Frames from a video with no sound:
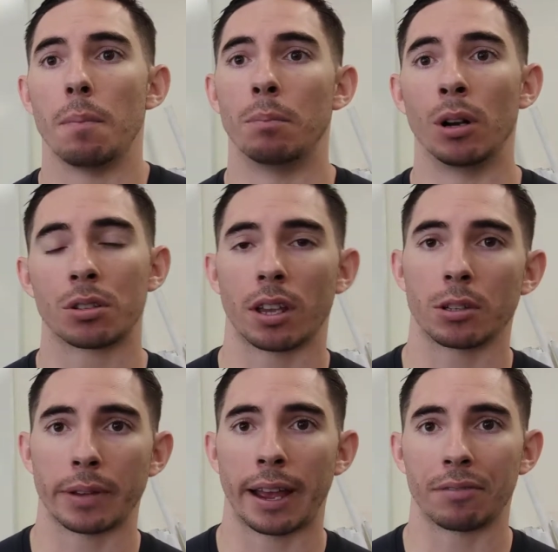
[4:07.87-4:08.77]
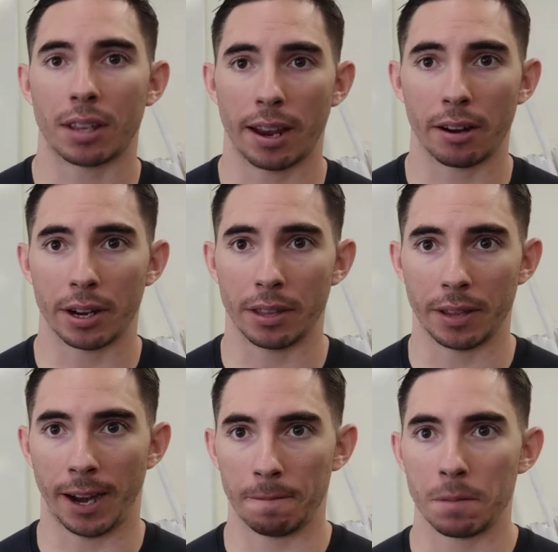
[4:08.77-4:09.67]
Most days we have the carry in
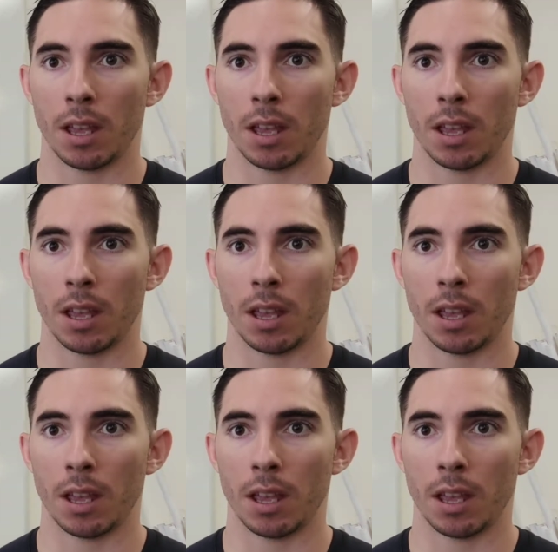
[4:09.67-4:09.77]
there.